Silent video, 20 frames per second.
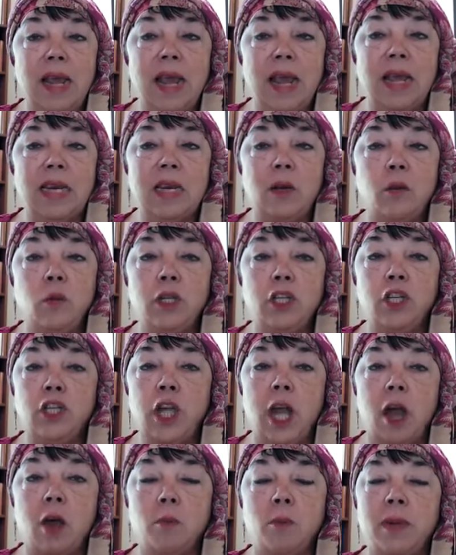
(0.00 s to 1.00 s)
and did we
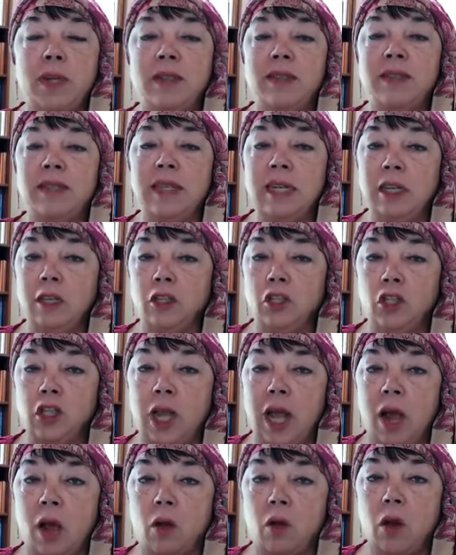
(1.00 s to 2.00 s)
shout, but a single
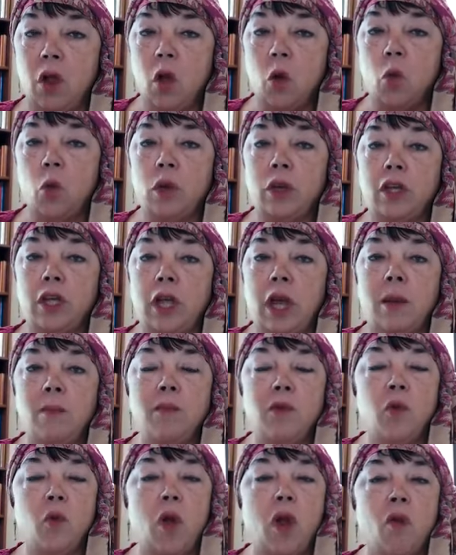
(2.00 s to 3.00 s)
shout would
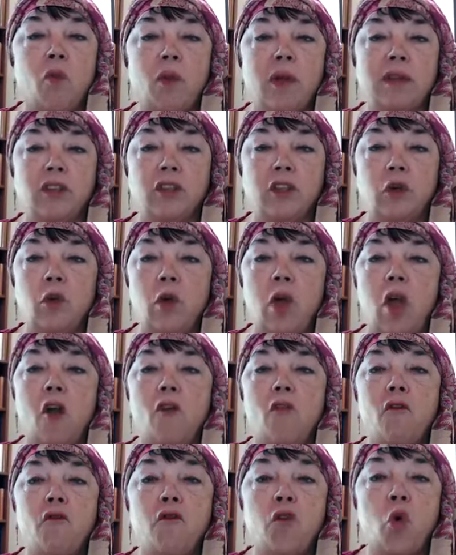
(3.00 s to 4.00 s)
come to our rescue
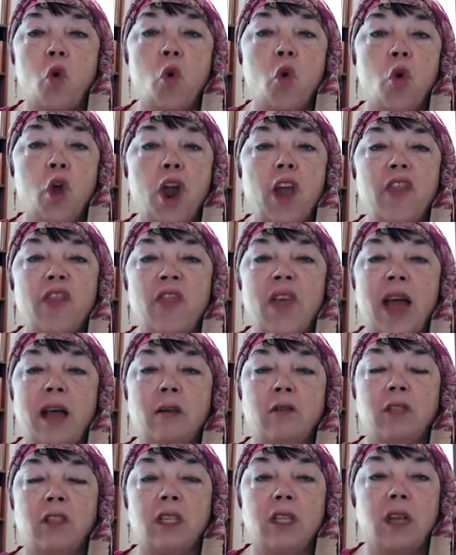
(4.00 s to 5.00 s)

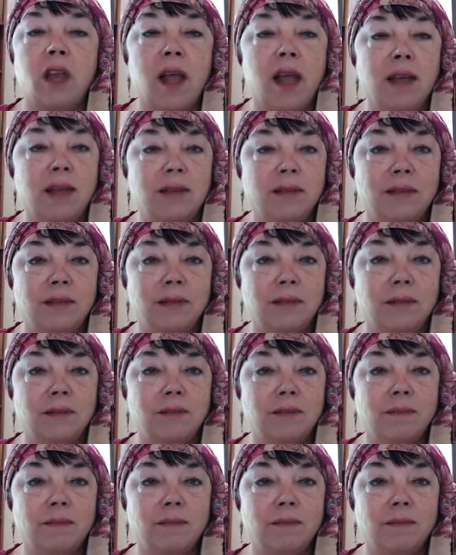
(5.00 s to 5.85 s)
4,000 knights.